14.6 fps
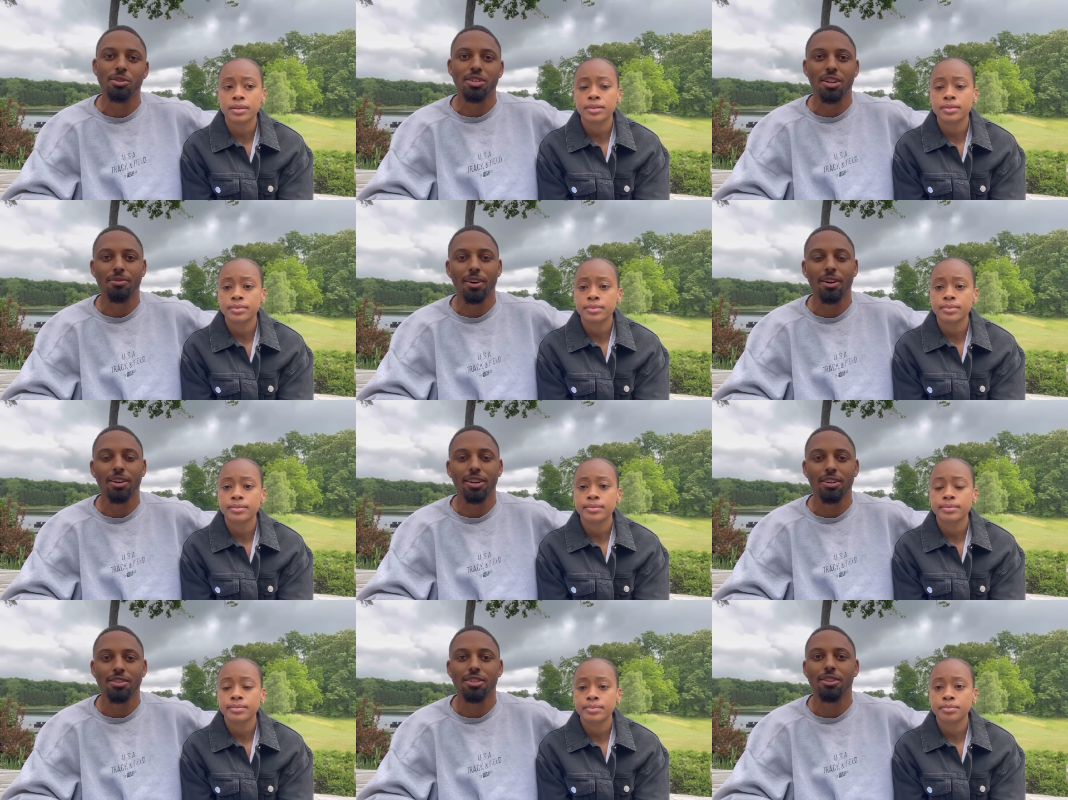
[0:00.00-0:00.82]
Speaker 1: stuff out
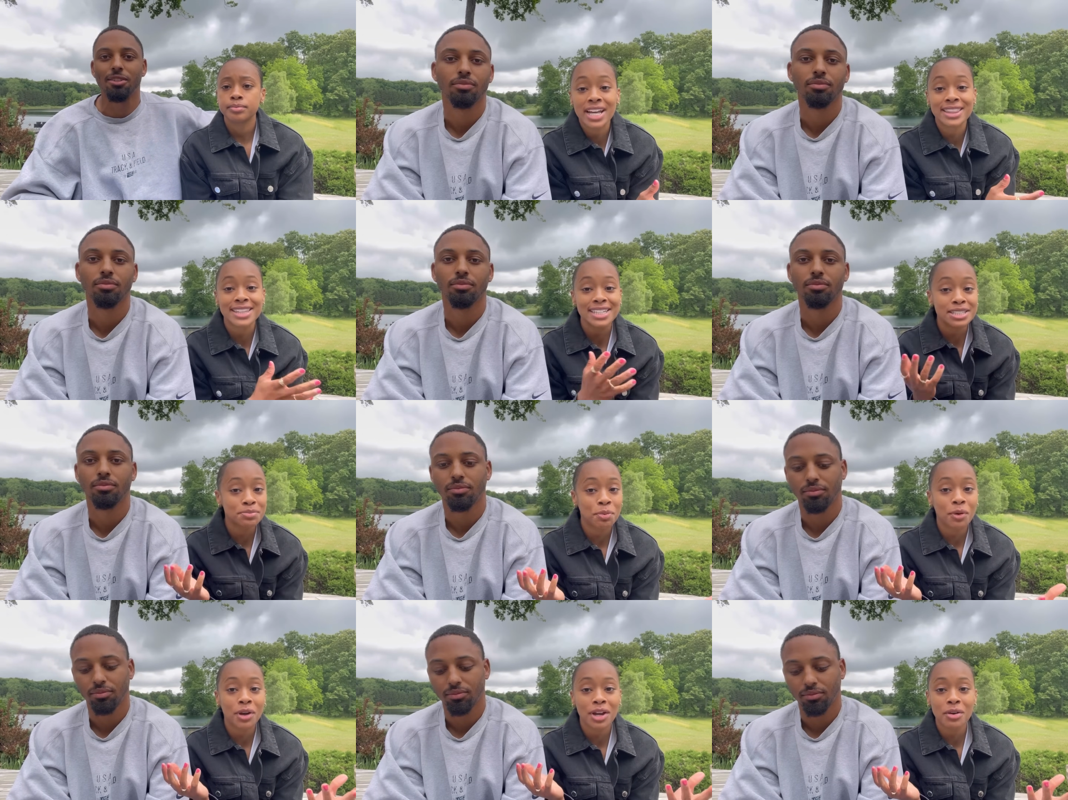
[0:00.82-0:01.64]
here. So at this
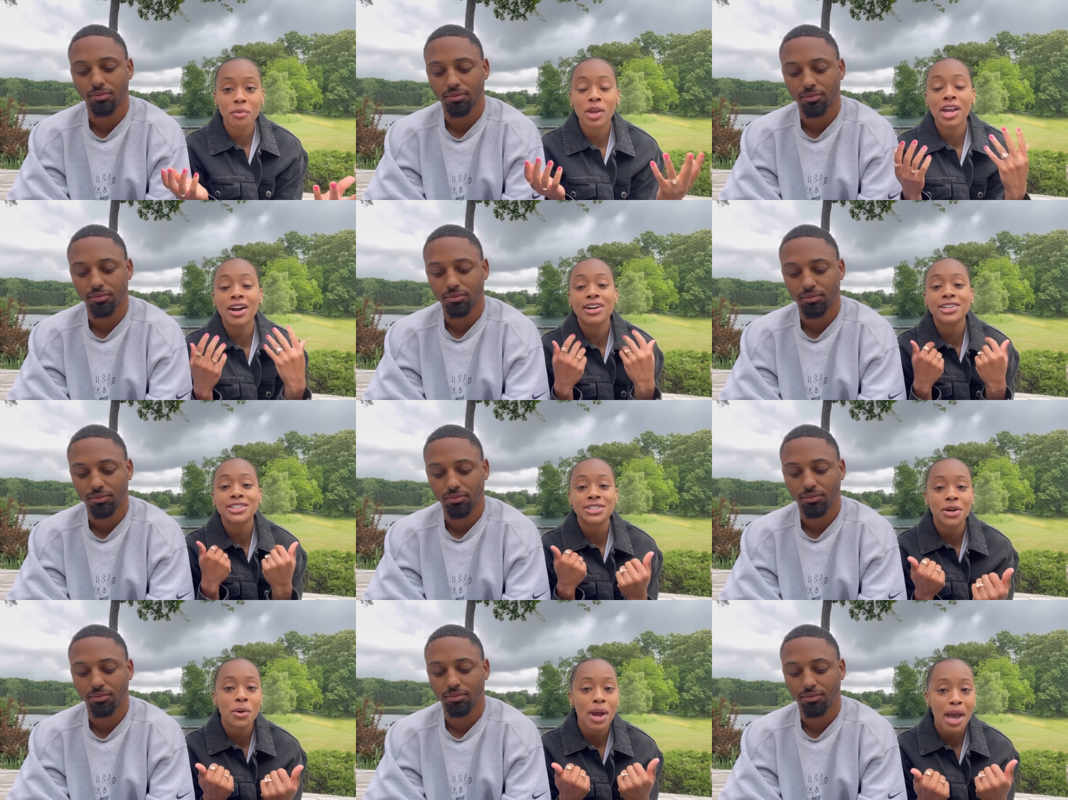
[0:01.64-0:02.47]
point, we are
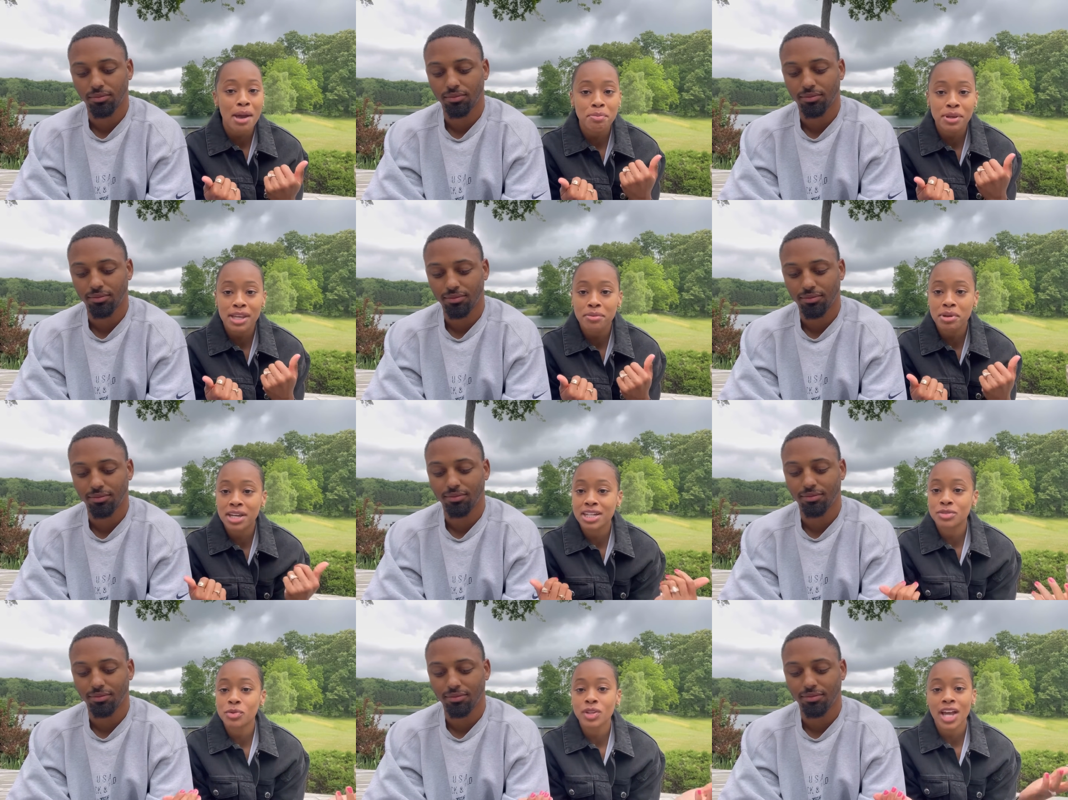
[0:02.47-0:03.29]
so happy
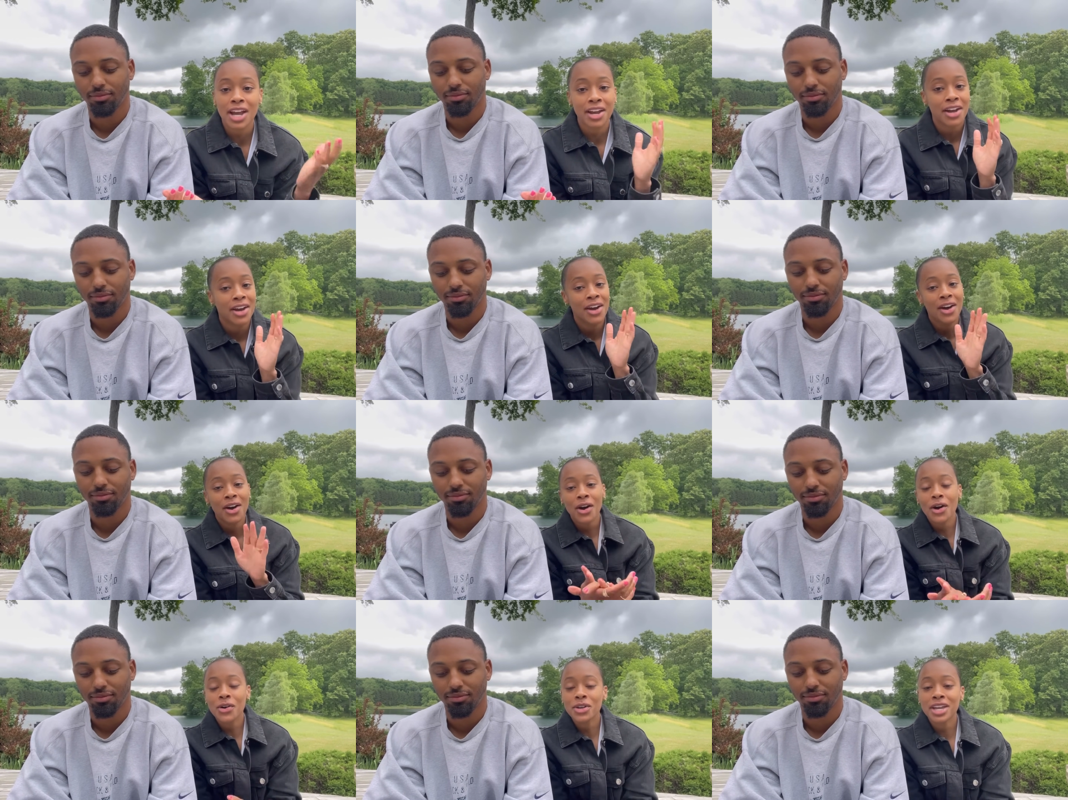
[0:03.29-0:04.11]
because we're like,
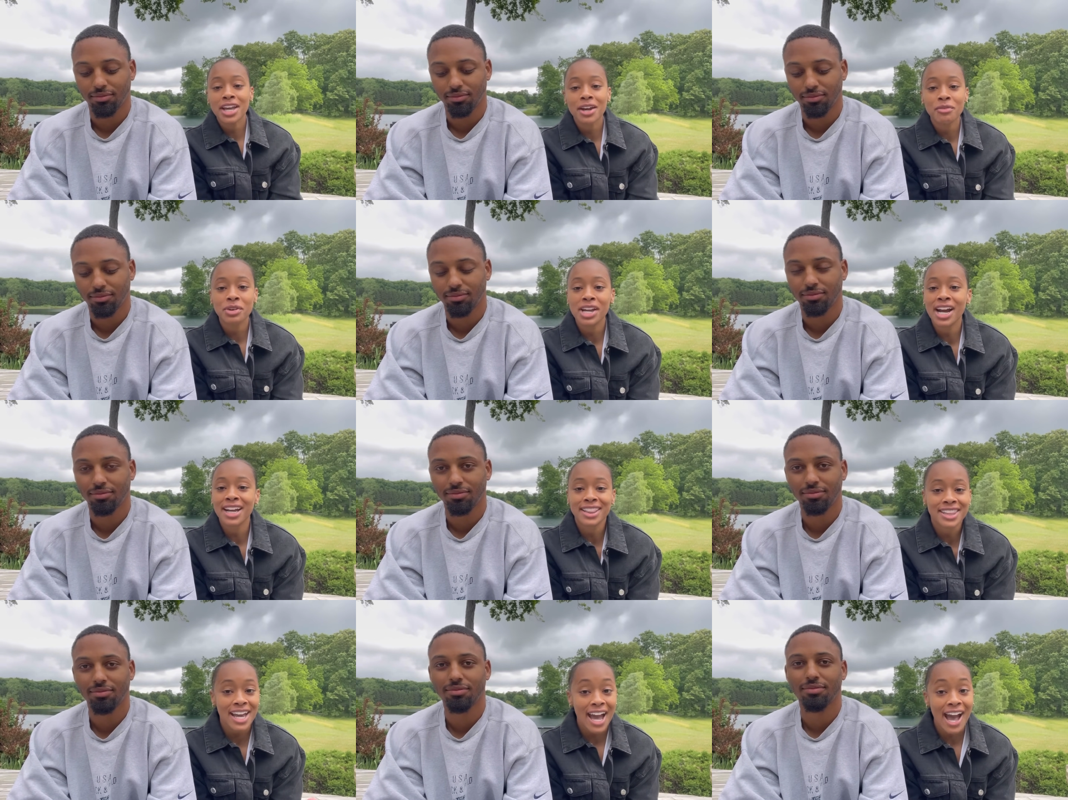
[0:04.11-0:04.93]
oh yeah, we got
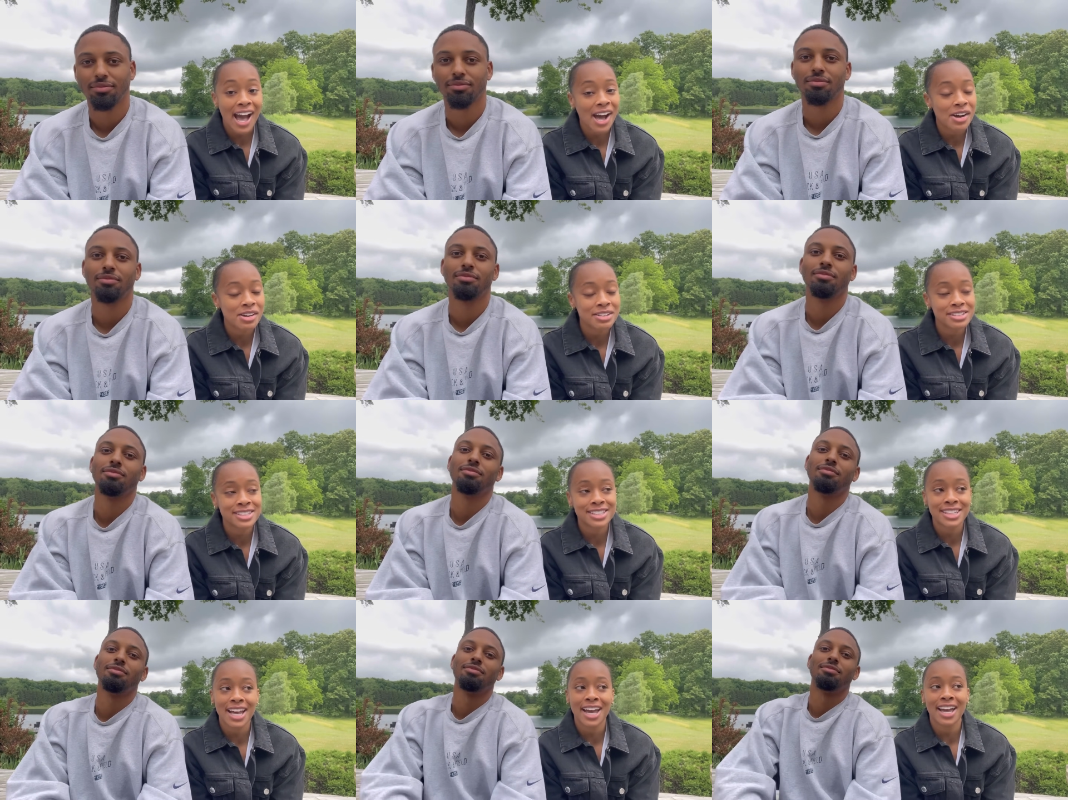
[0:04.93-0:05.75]
the house.
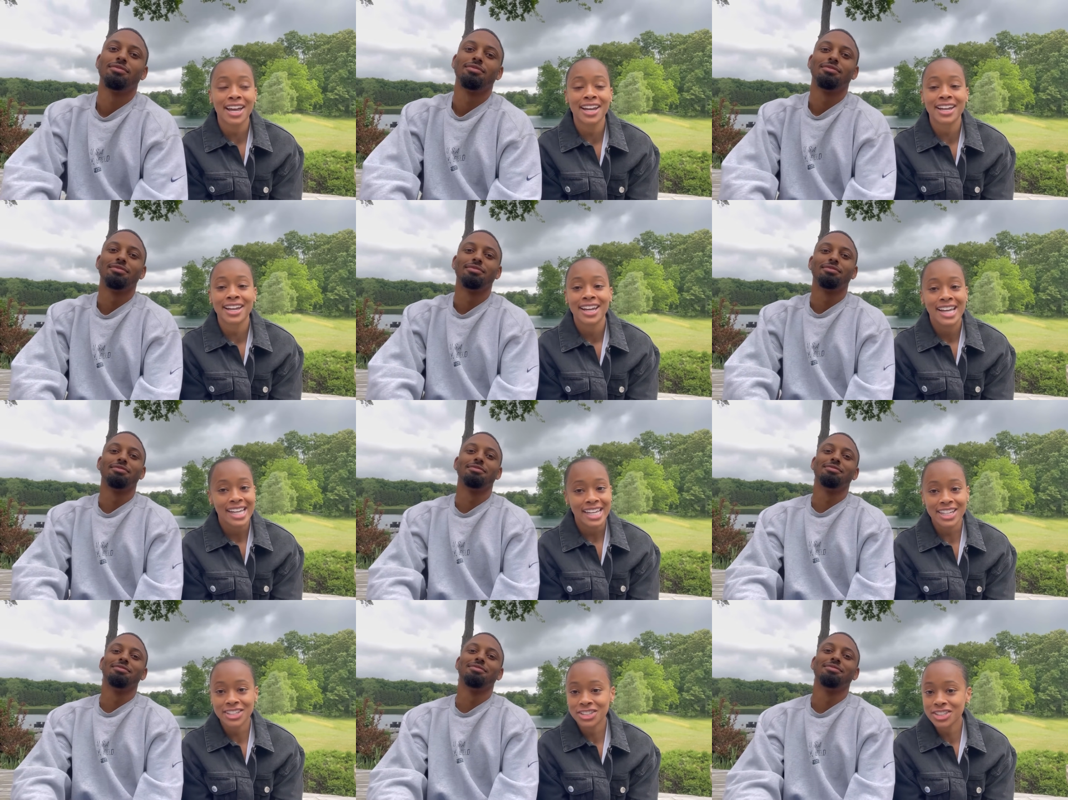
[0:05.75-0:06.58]
Like,
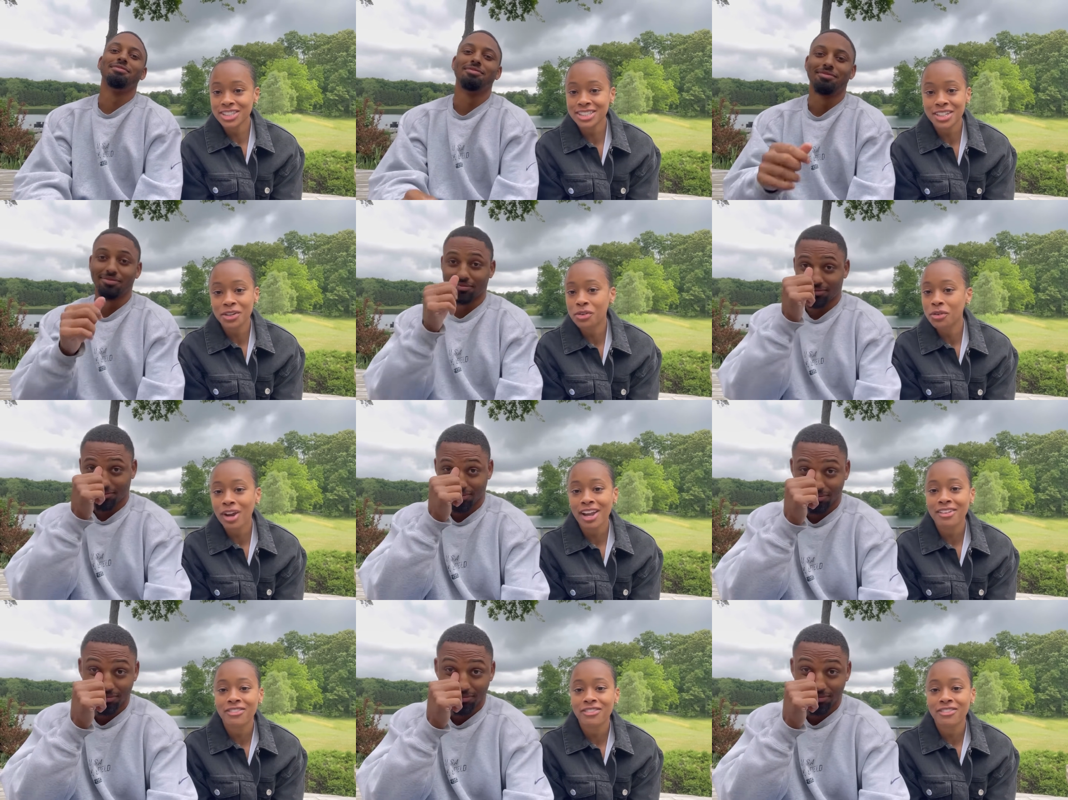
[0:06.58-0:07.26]
it's just a great